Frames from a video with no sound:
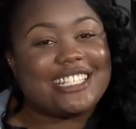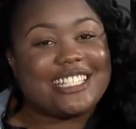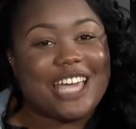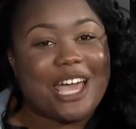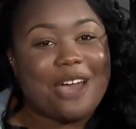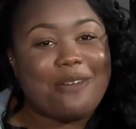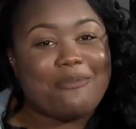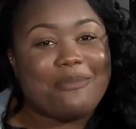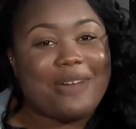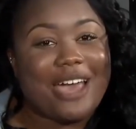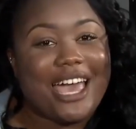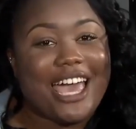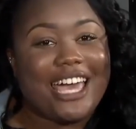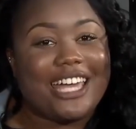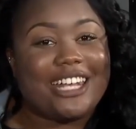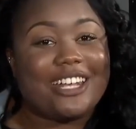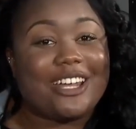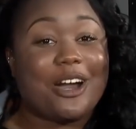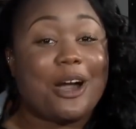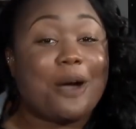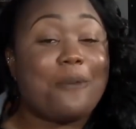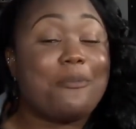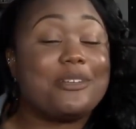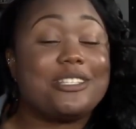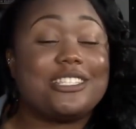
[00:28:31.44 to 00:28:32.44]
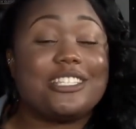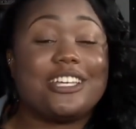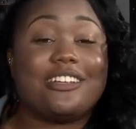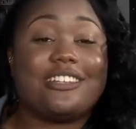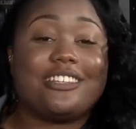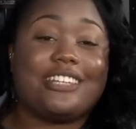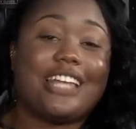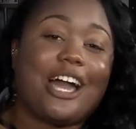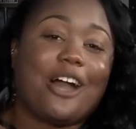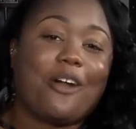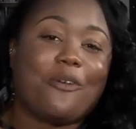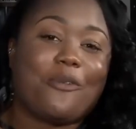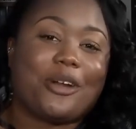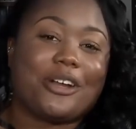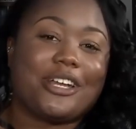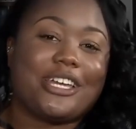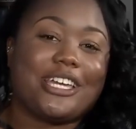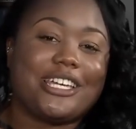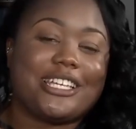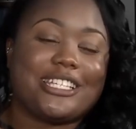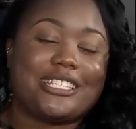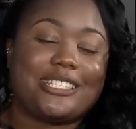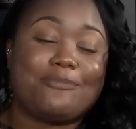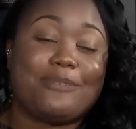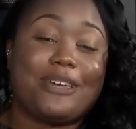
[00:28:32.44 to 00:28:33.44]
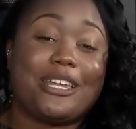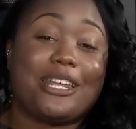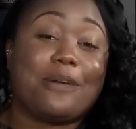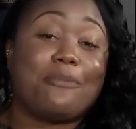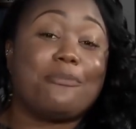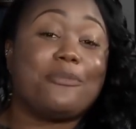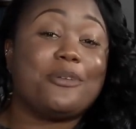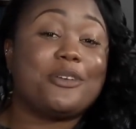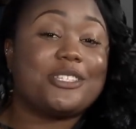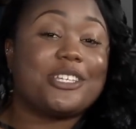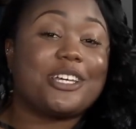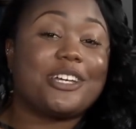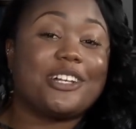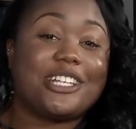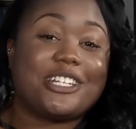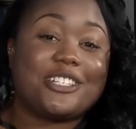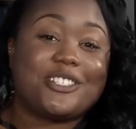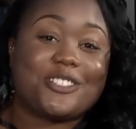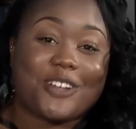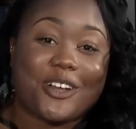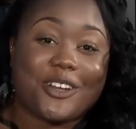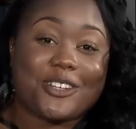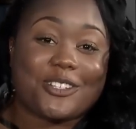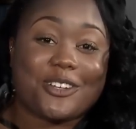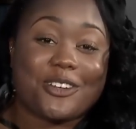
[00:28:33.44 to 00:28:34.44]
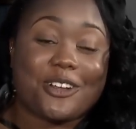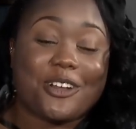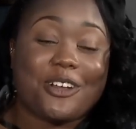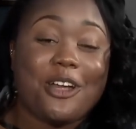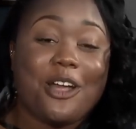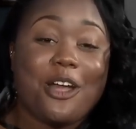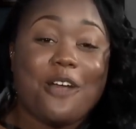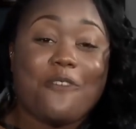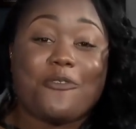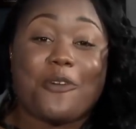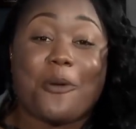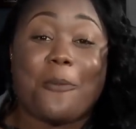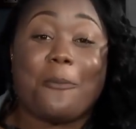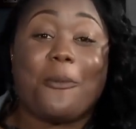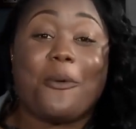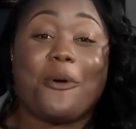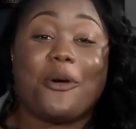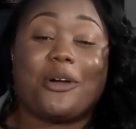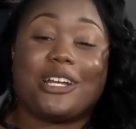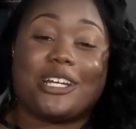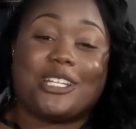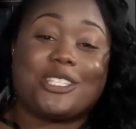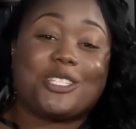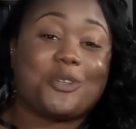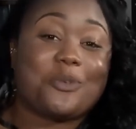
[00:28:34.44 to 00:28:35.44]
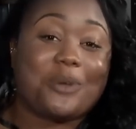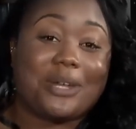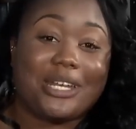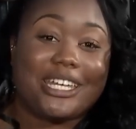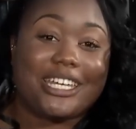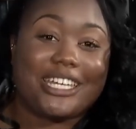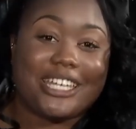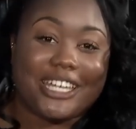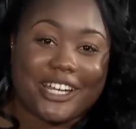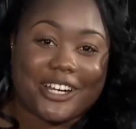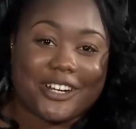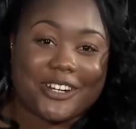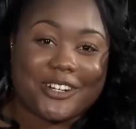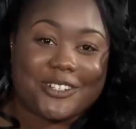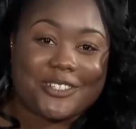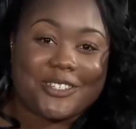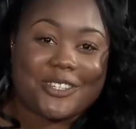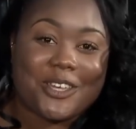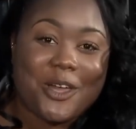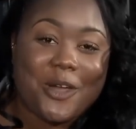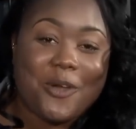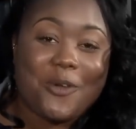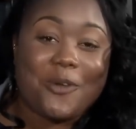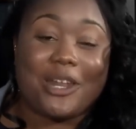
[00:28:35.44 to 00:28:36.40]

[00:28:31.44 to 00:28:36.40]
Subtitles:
in jam band up until now, where he has been a musical instructor for more than 20 years.